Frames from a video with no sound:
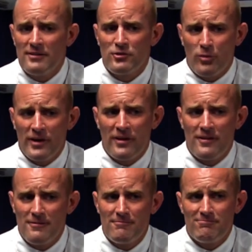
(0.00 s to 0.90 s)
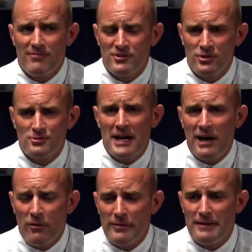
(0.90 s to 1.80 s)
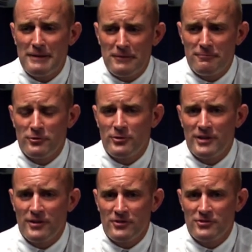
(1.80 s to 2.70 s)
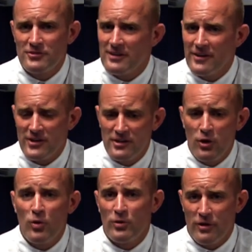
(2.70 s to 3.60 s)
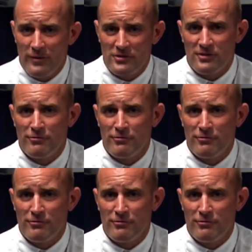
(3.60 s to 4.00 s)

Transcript: to where there's no doubt here in a few years they're going to know who they're wrestling